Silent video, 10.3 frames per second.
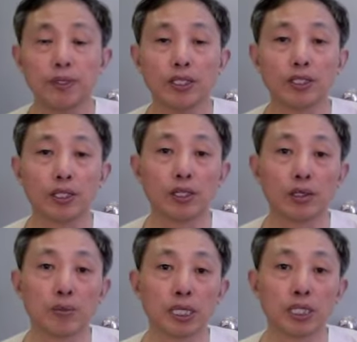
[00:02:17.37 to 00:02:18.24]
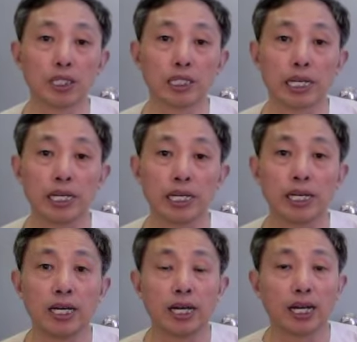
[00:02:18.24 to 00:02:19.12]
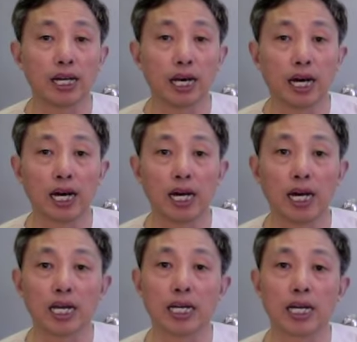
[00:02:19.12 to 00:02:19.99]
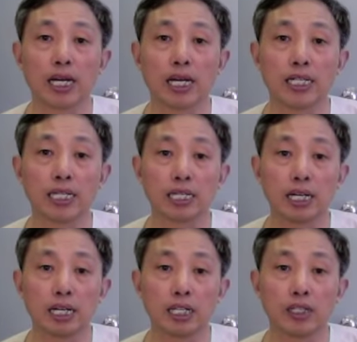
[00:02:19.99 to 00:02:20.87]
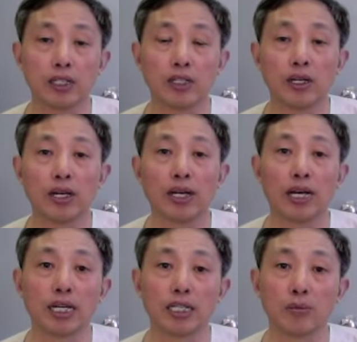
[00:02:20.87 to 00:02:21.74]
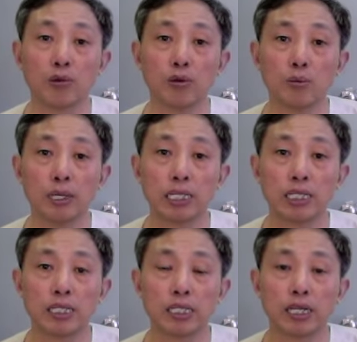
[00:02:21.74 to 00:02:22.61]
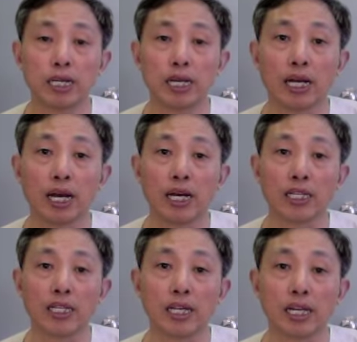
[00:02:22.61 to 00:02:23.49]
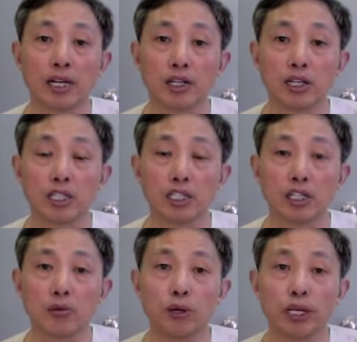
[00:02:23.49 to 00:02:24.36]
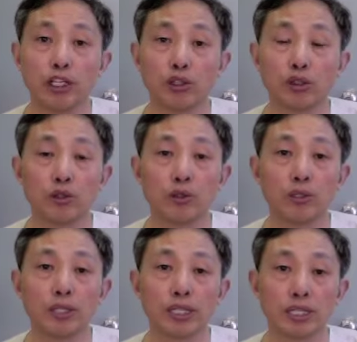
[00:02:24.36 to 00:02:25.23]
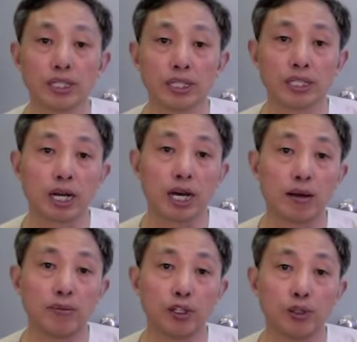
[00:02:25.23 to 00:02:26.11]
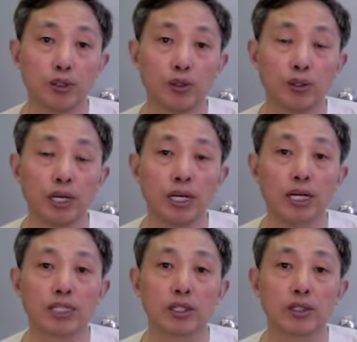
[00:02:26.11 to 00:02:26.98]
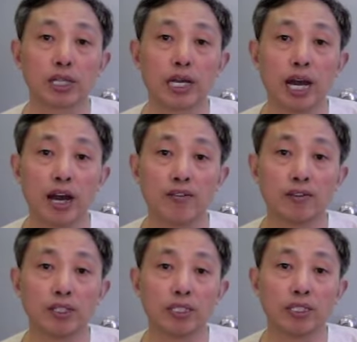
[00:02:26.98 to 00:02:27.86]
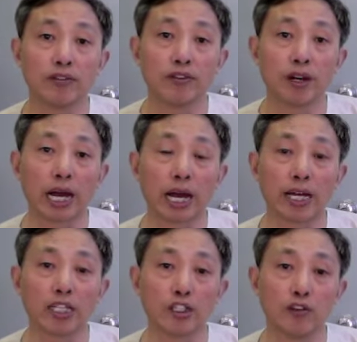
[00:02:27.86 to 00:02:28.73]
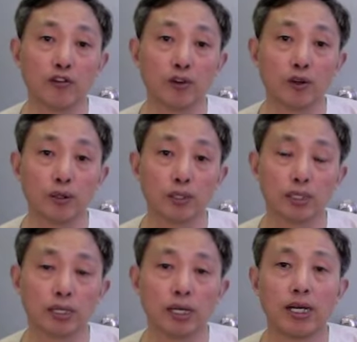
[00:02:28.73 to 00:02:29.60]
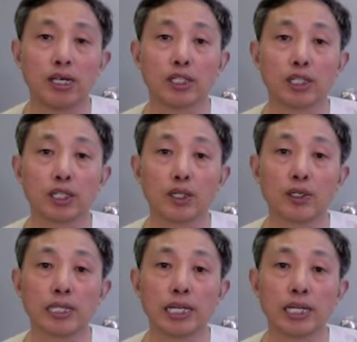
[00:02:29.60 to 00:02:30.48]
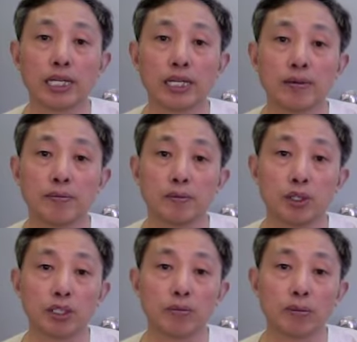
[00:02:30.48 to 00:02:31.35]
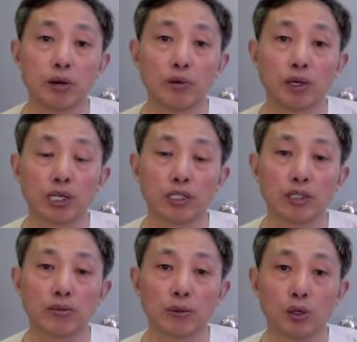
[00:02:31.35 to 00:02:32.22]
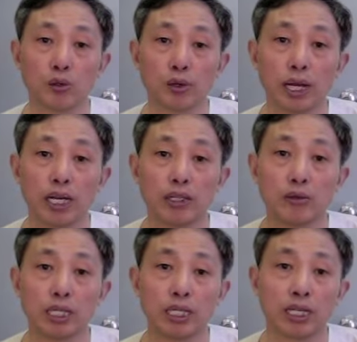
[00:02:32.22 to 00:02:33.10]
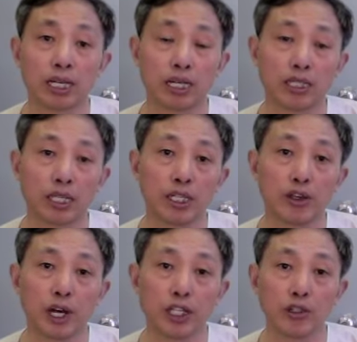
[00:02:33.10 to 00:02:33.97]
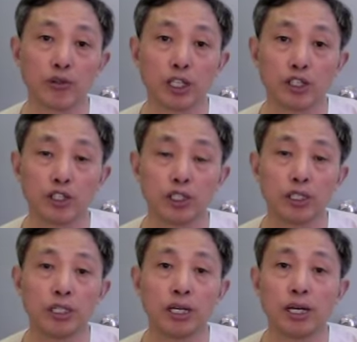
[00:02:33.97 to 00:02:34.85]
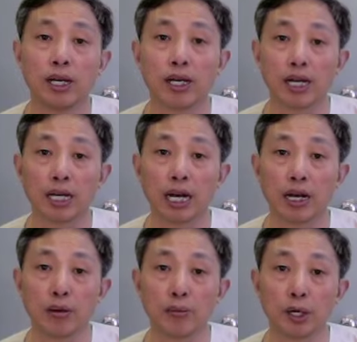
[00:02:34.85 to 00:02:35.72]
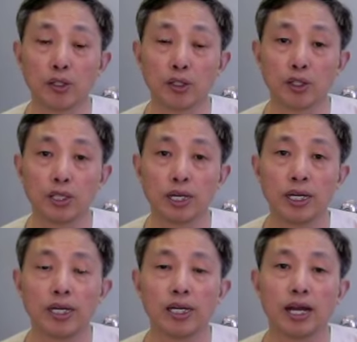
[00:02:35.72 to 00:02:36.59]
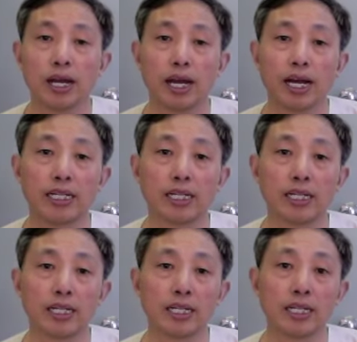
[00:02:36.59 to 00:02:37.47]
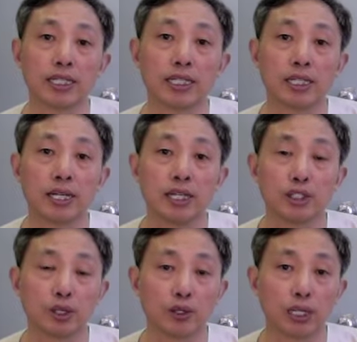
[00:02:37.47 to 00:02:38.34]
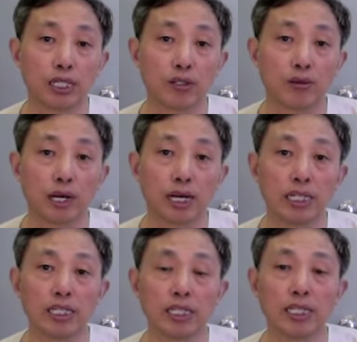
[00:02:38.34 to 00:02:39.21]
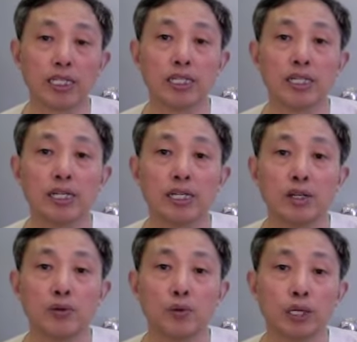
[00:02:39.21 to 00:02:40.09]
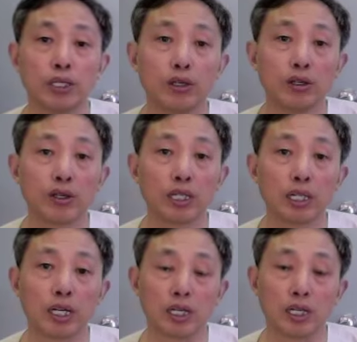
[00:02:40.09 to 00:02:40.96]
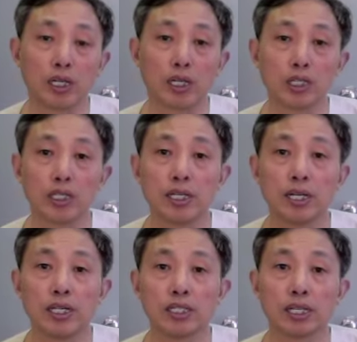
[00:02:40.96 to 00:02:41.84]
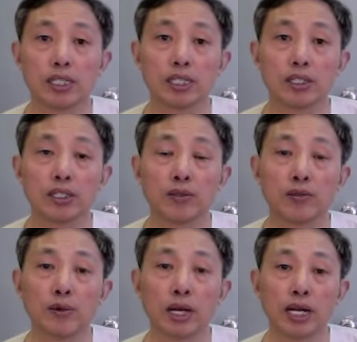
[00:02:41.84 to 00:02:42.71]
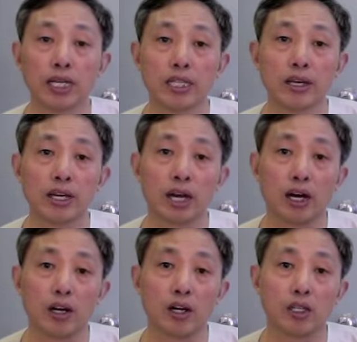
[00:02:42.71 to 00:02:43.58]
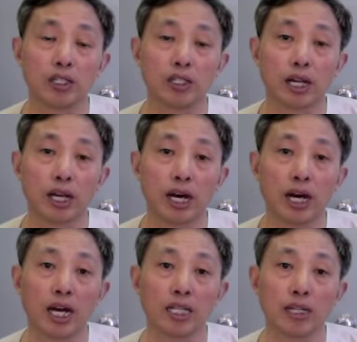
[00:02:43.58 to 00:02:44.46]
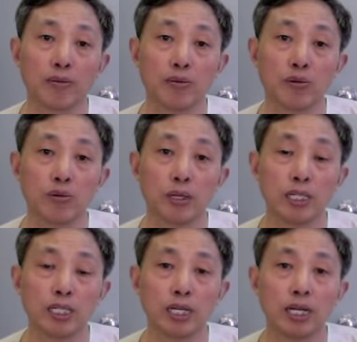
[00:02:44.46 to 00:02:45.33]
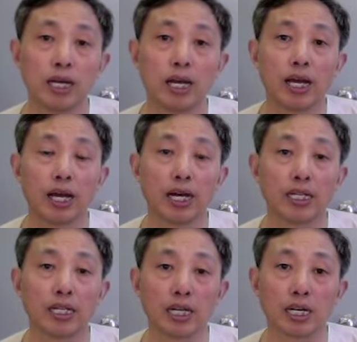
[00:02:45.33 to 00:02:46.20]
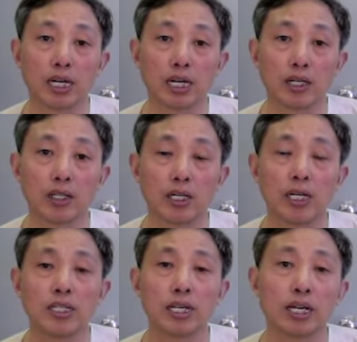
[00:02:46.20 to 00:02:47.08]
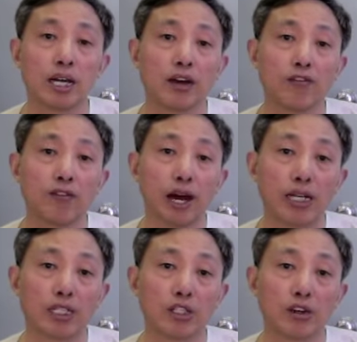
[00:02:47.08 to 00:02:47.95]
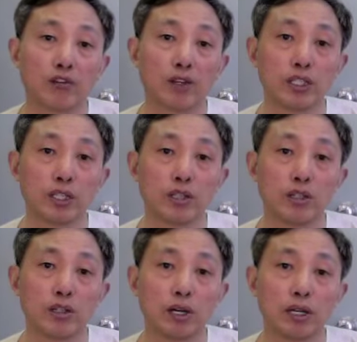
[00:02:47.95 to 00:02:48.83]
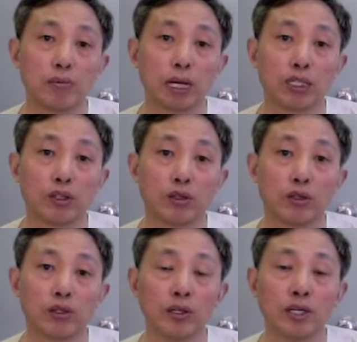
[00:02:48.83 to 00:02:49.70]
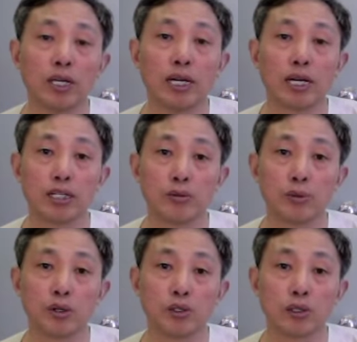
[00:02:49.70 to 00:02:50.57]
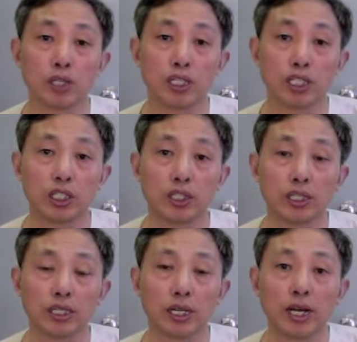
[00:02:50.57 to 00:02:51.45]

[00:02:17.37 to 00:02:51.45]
So because the line and the color and the movements and the artist, the way you do, the certain time you do, so they have a different energy force. So the most of my work is more related with the continuation with the qi, like acupuncture, and so that's why I see when you look at the arts, certain way the arts, the line, the movements, and the color, they can affect your physical and the mental and the spiritual condition.